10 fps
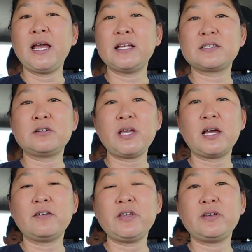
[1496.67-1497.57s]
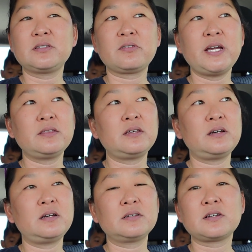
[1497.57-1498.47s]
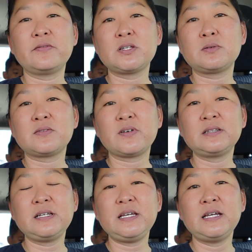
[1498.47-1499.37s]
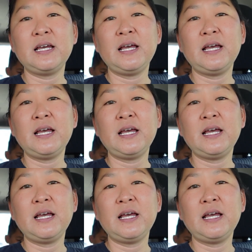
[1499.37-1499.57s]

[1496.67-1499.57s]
And so yeah, everything's great. The service was friendly,